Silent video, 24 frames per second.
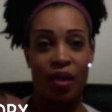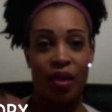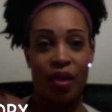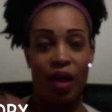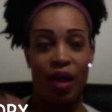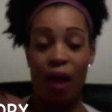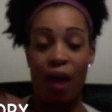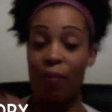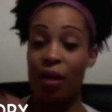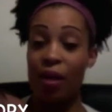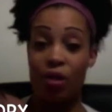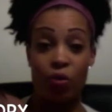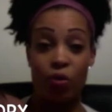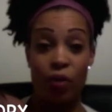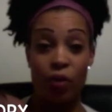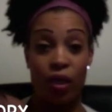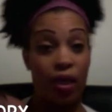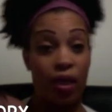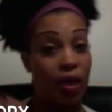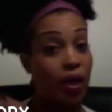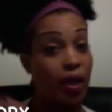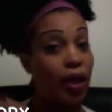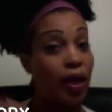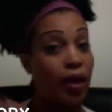I'm not doing
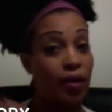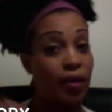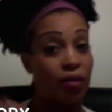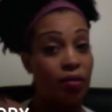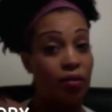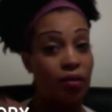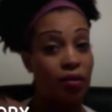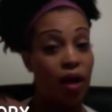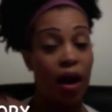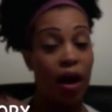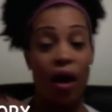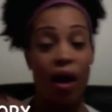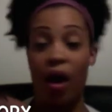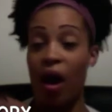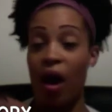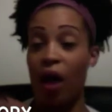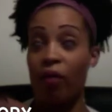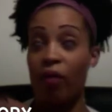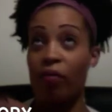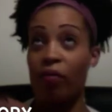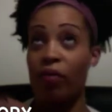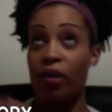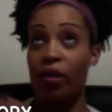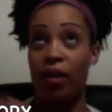it again. I
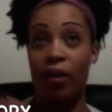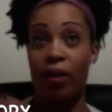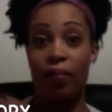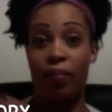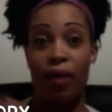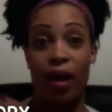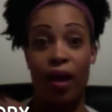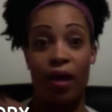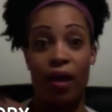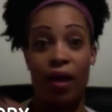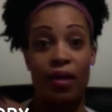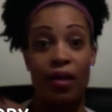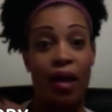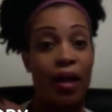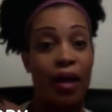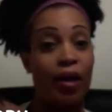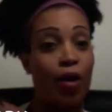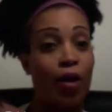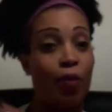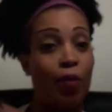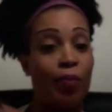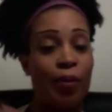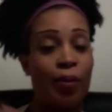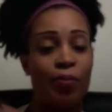really am not. I
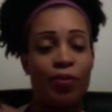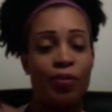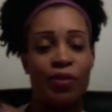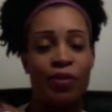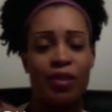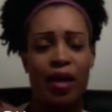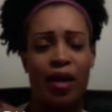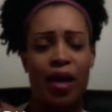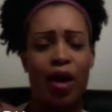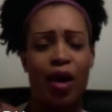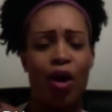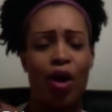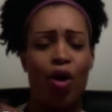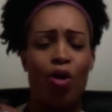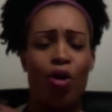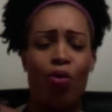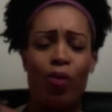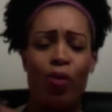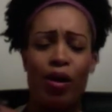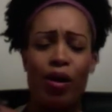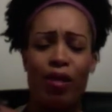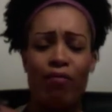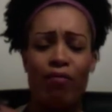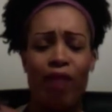know people say, oh,
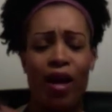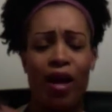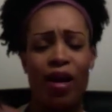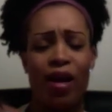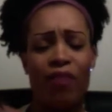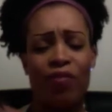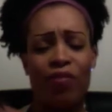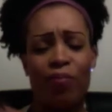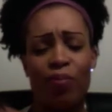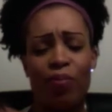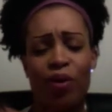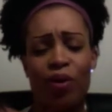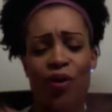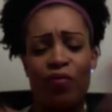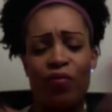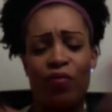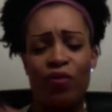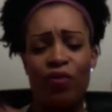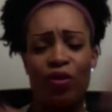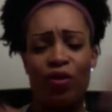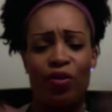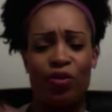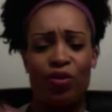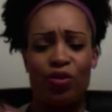right after birth,
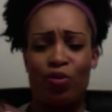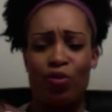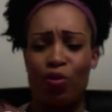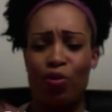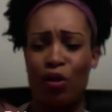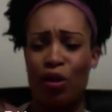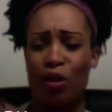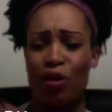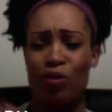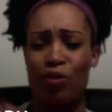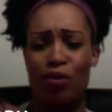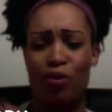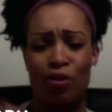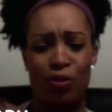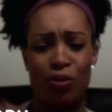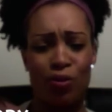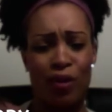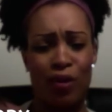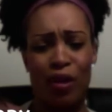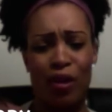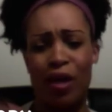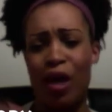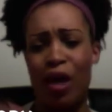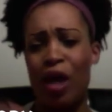you're so close to
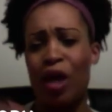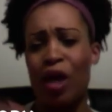it.